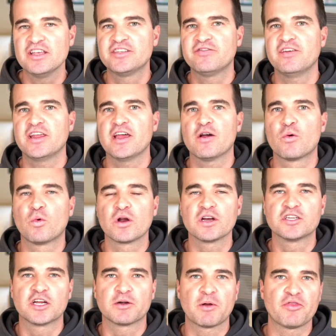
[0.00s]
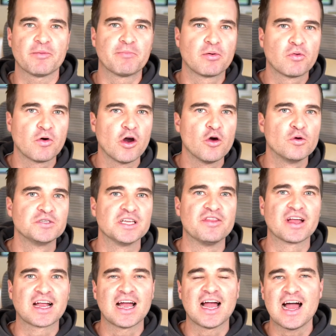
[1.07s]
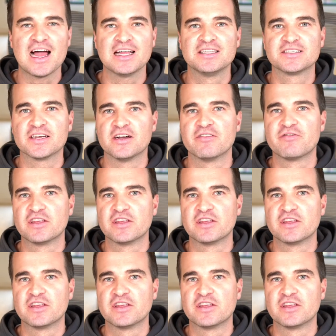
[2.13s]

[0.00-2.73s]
In this video, we're going to talk about the pros and the cons